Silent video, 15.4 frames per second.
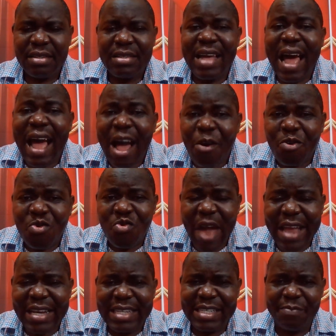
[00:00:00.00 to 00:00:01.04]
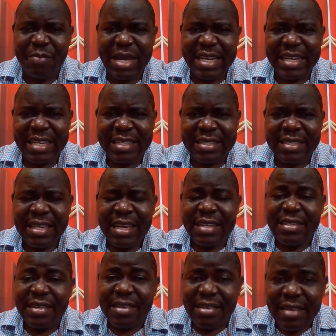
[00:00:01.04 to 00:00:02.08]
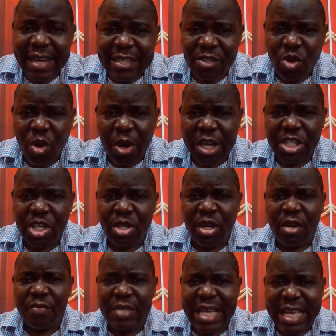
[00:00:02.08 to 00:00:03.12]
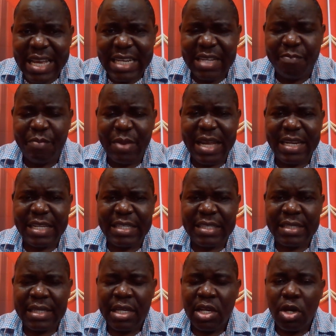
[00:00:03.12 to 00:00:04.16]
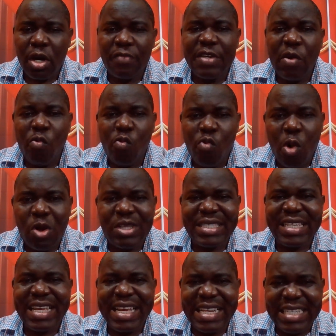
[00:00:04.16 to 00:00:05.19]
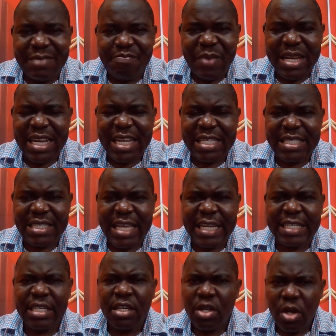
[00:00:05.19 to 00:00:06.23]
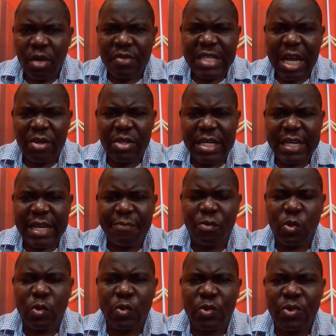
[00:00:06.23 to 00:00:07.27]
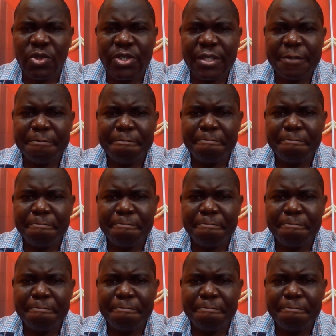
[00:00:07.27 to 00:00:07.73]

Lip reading: the outright independence, the restoration of the independence of the once independent state of Southern Cameroons.